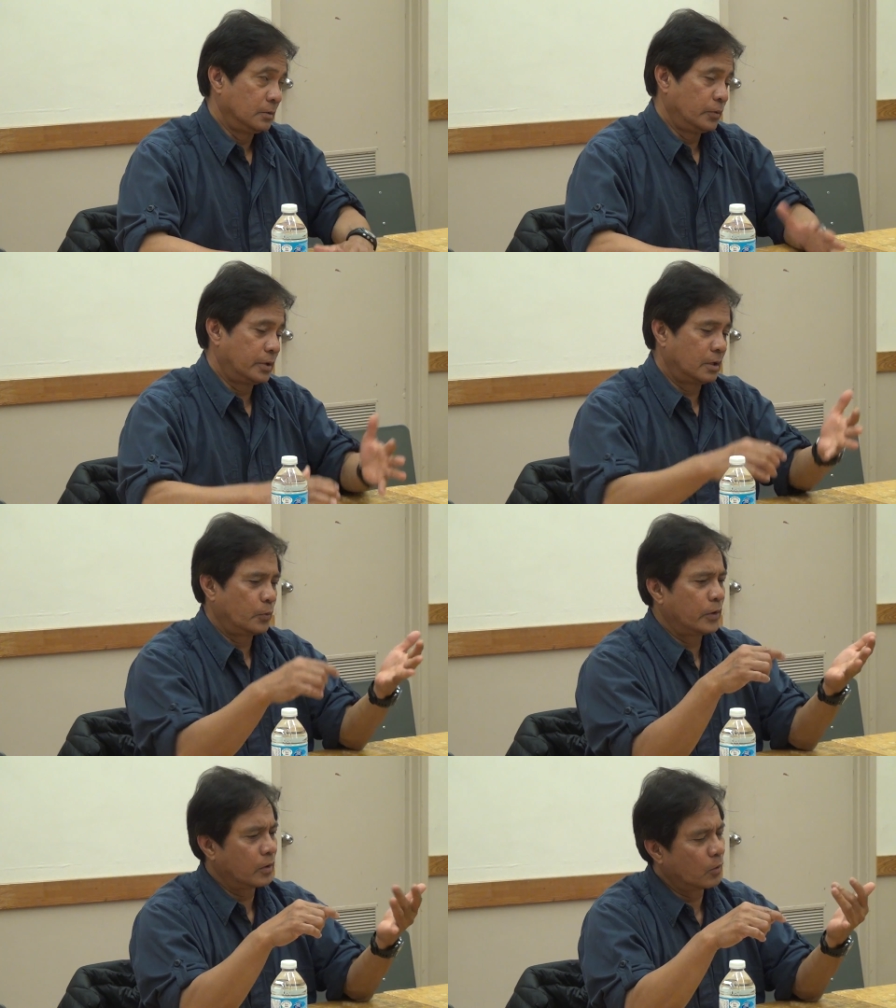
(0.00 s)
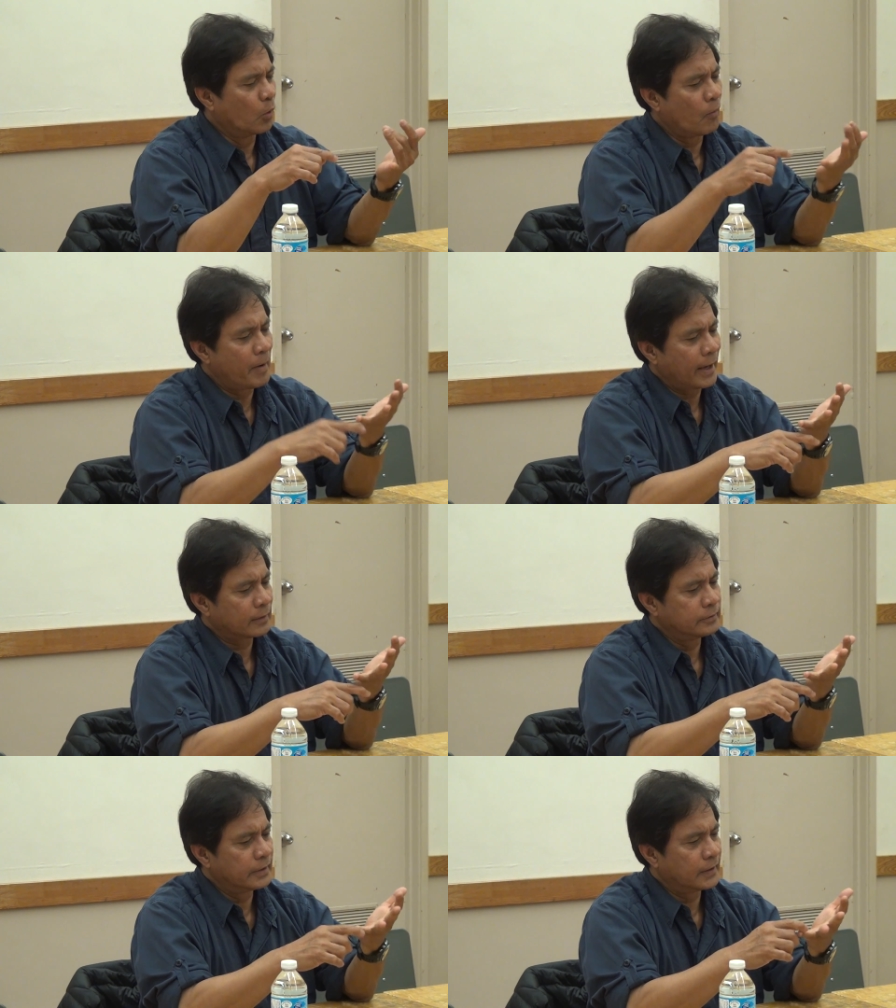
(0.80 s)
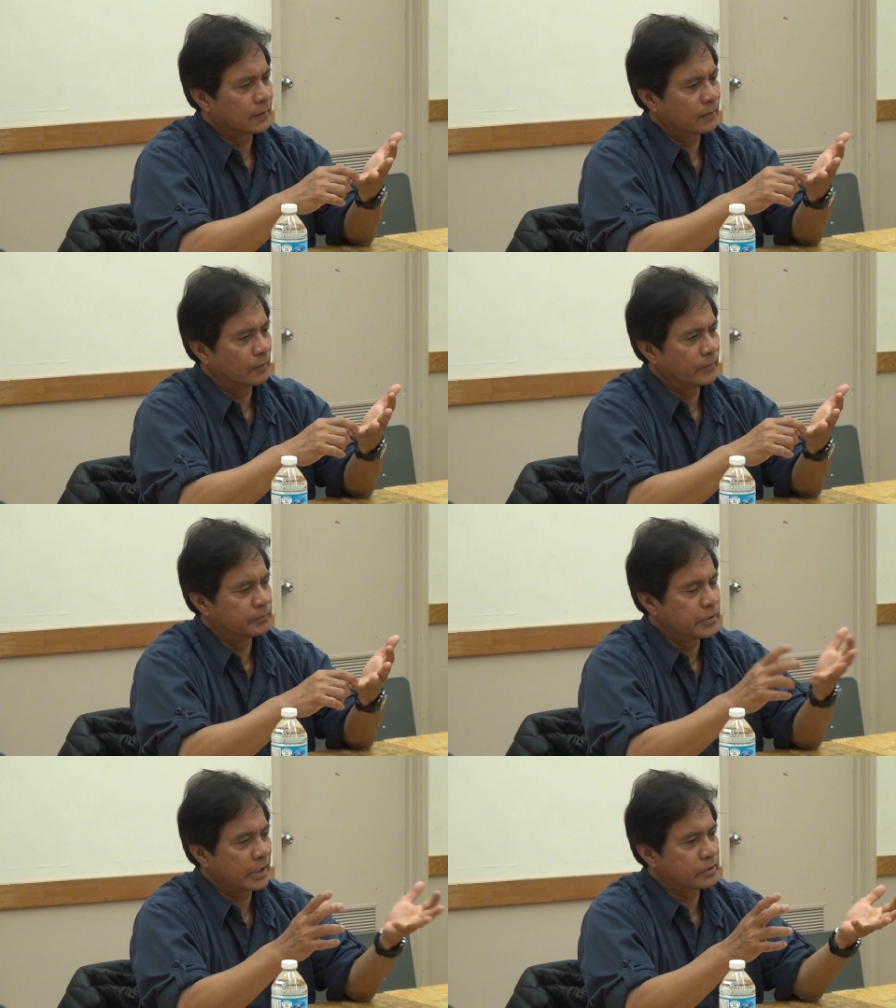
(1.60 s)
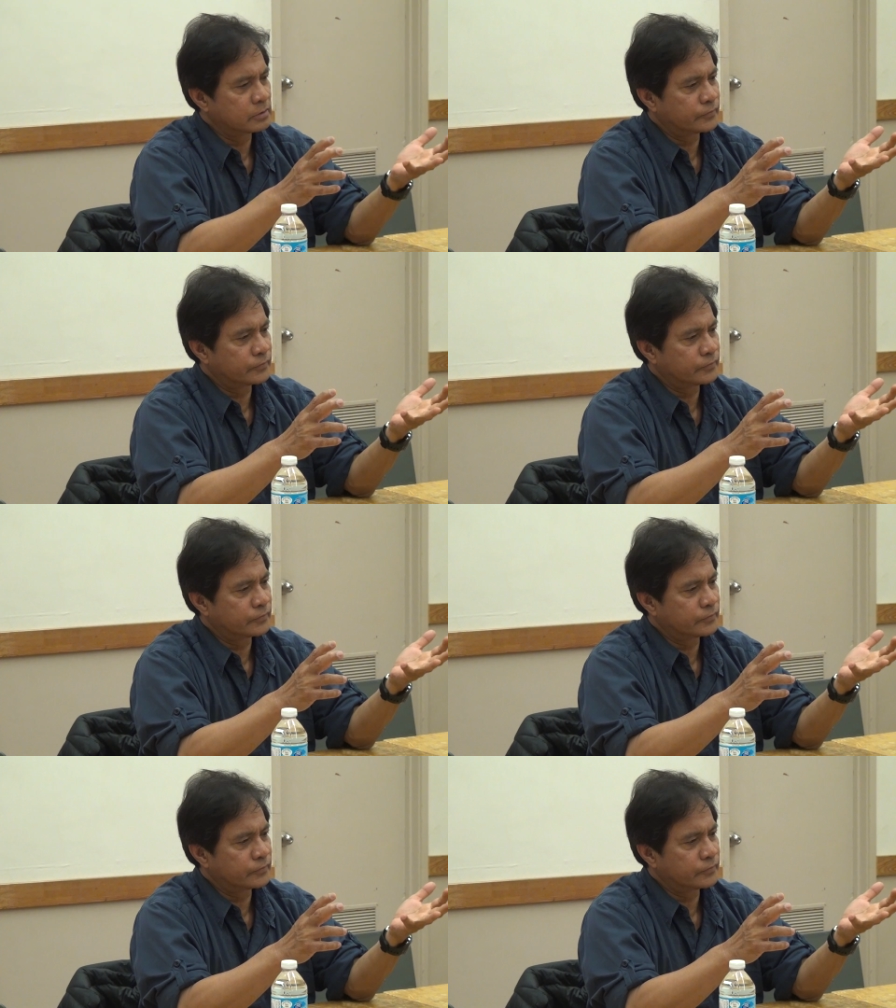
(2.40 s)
whether we go back to the history of the breakthrough,